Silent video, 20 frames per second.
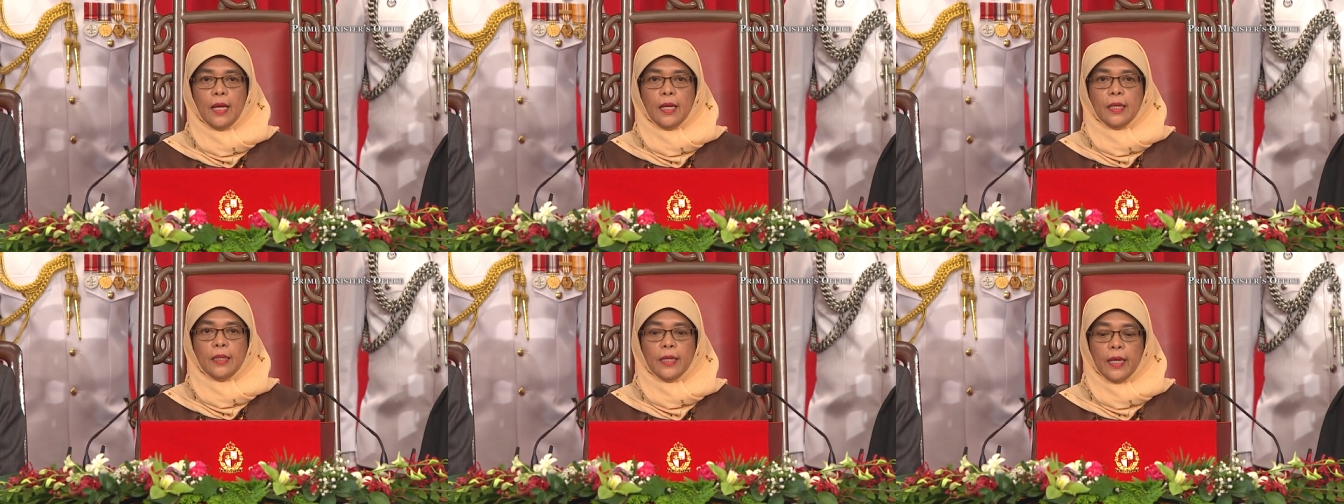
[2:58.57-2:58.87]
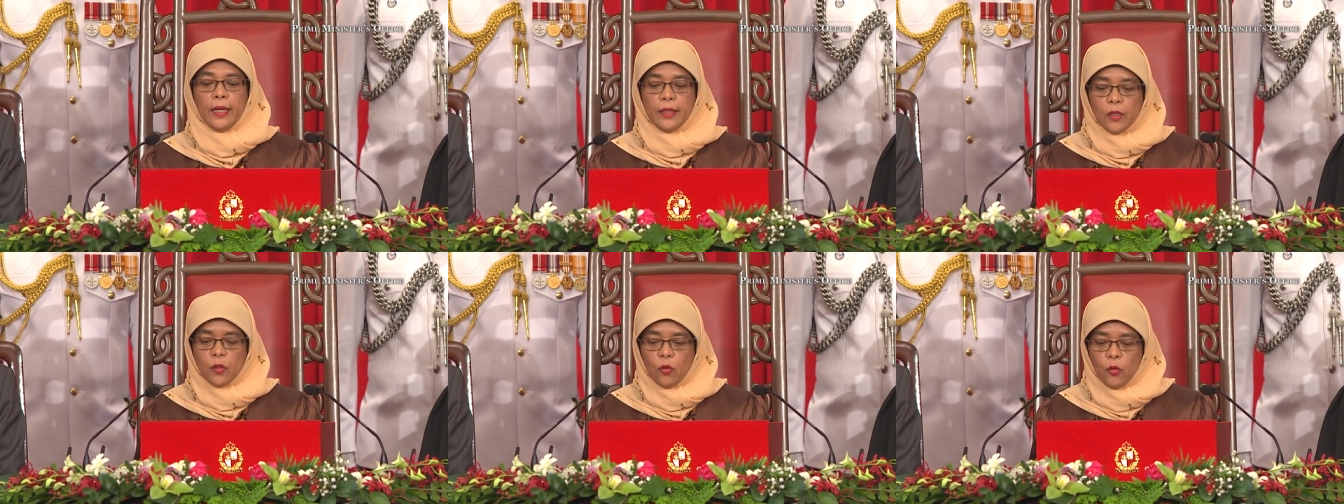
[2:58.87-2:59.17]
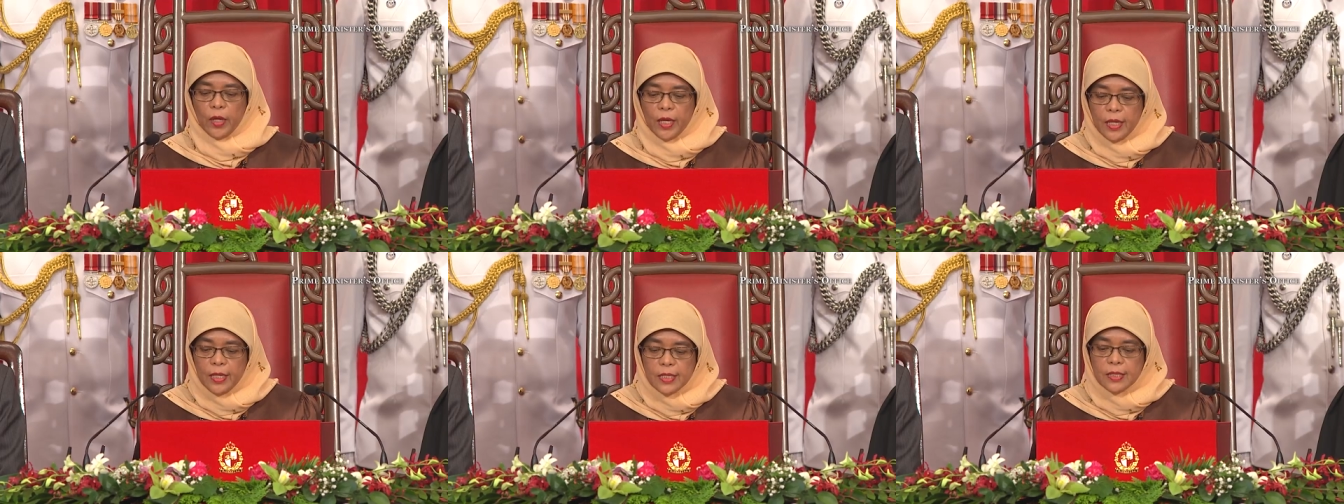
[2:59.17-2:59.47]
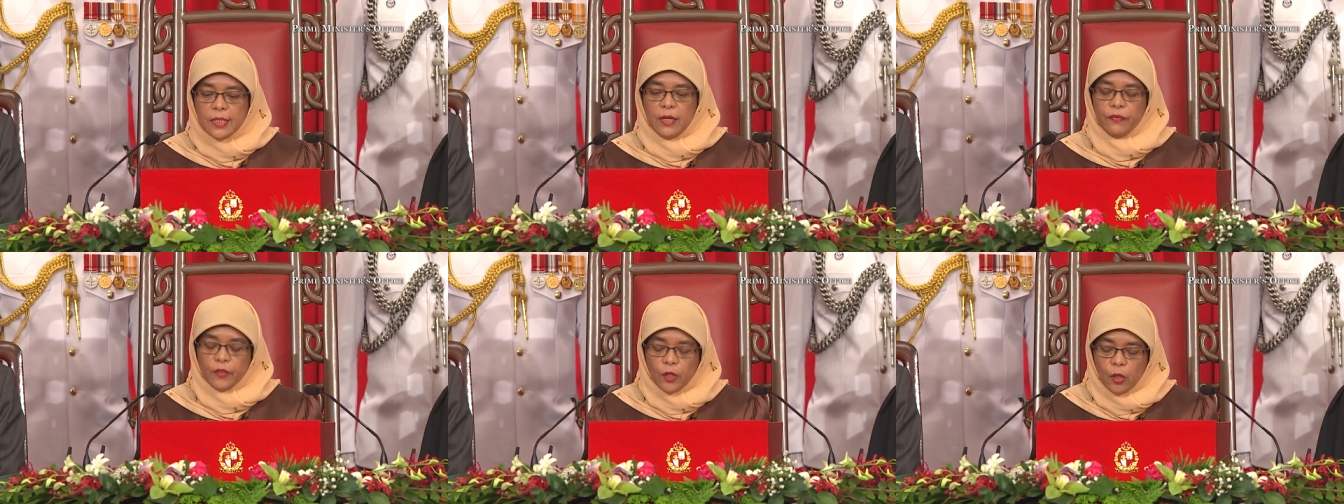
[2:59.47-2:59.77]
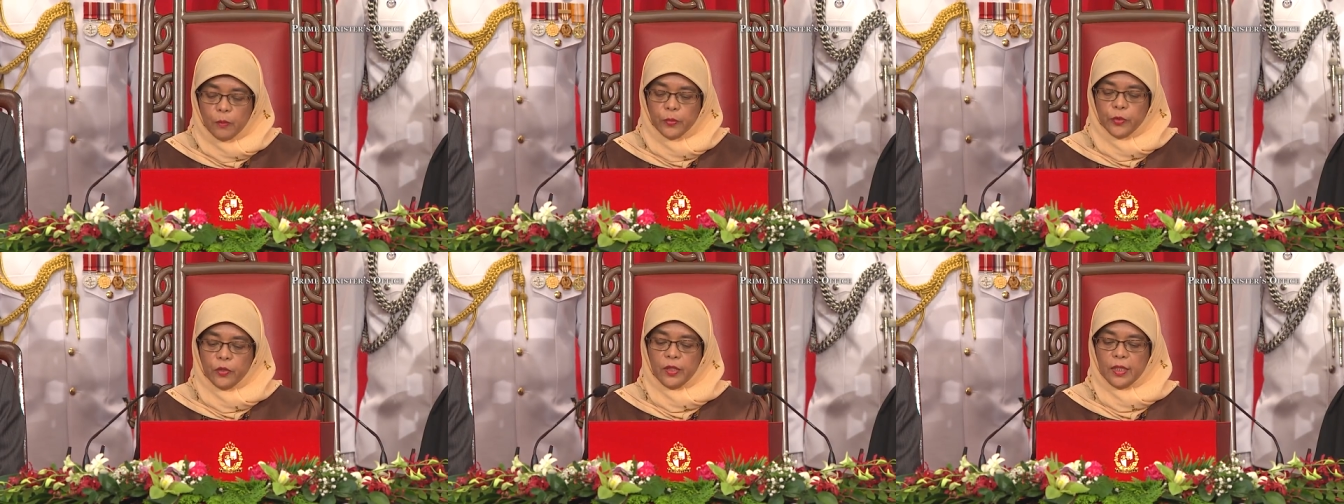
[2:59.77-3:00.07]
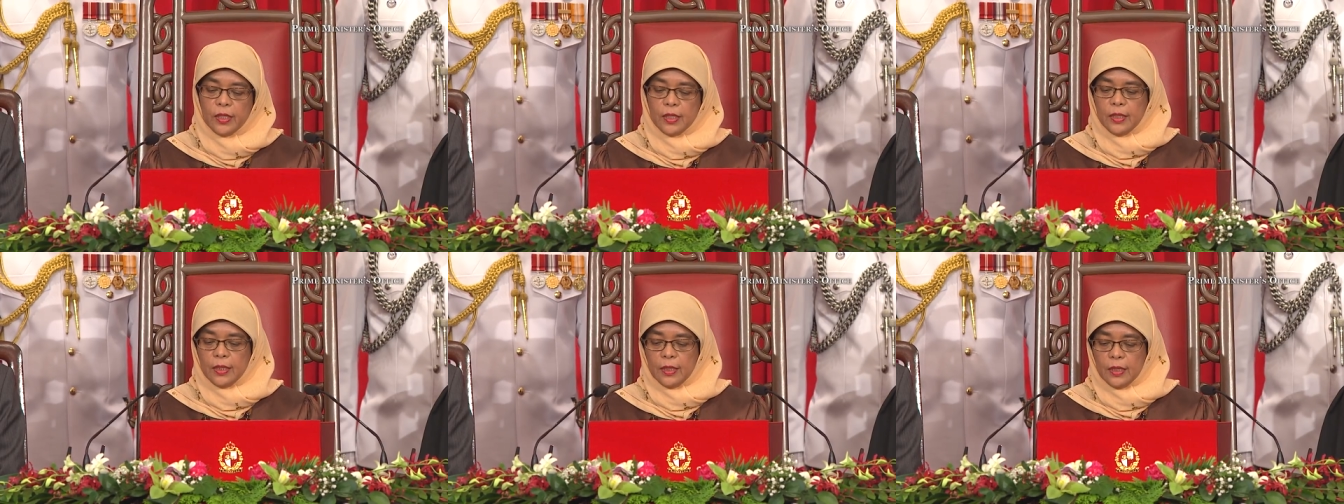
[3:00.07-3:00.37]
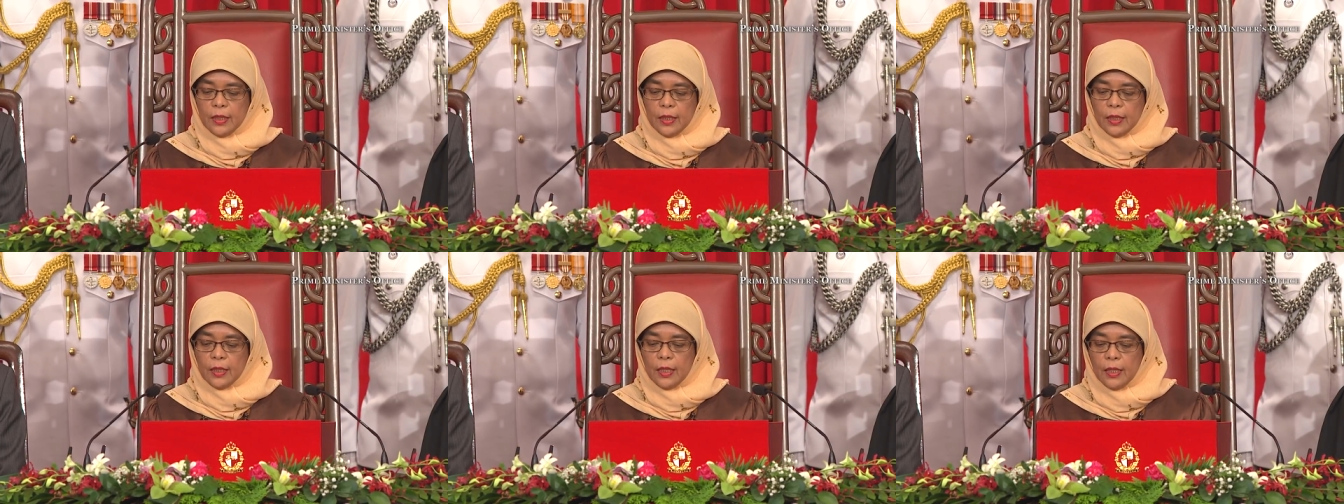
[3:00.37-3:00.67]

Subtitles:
yet cohesive community.